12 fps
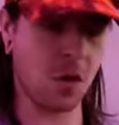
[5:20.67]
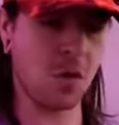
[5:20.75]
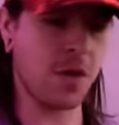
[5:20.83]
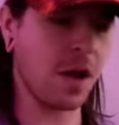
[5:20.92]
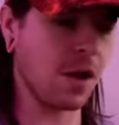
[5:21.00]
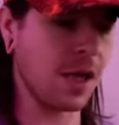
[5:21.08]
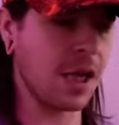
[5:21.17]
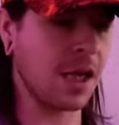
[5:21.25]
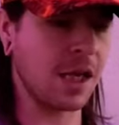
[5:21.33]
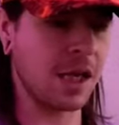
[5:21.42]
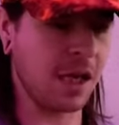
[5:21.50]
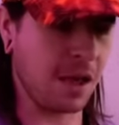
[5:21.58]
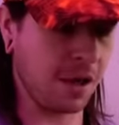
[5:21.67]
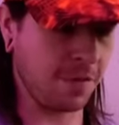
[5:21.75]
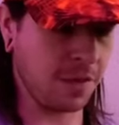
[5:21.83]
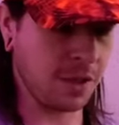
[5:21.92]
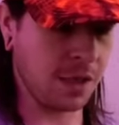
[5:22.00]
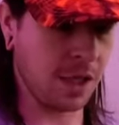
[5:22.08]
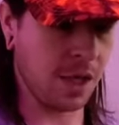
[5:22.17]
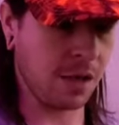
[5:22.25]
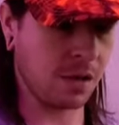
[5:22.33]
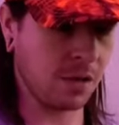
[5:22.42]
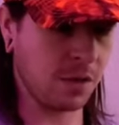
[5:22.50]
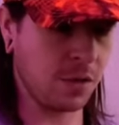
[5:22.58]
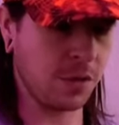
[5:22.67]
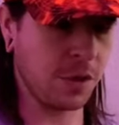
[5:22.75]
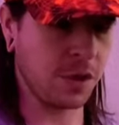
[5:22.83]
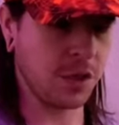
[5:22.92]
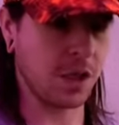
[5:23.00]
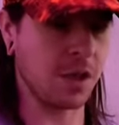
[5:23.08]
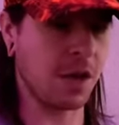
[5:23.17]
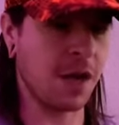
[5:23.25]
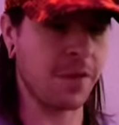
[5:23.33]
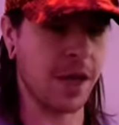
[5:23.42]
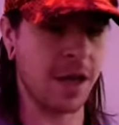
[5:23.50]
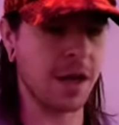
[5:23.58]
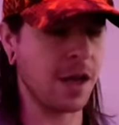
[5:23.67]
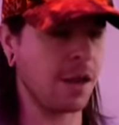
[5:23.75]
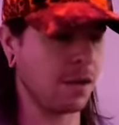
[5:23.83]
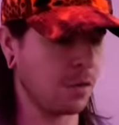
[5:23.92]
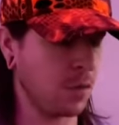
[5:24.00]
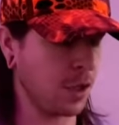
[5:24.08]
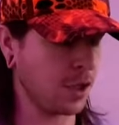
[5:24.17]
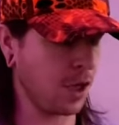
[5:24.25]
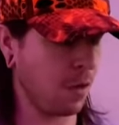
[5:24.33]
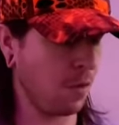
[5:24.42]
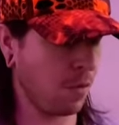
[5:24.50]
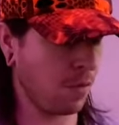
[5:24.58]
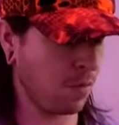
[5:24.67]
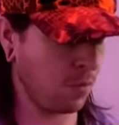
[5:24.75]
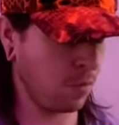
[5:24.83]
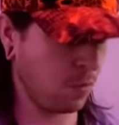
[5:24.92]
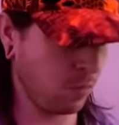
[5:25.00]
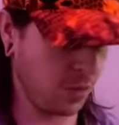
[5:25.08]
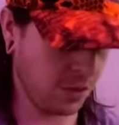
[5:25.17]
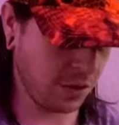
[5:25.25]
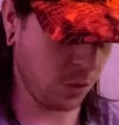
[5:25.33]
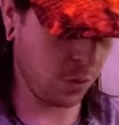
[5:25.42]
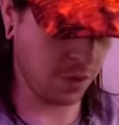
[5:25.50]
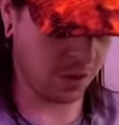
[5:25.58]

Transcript: They're getting a kick out of it today. Holy shit, they're having a heyday. Watch out. Let's see where this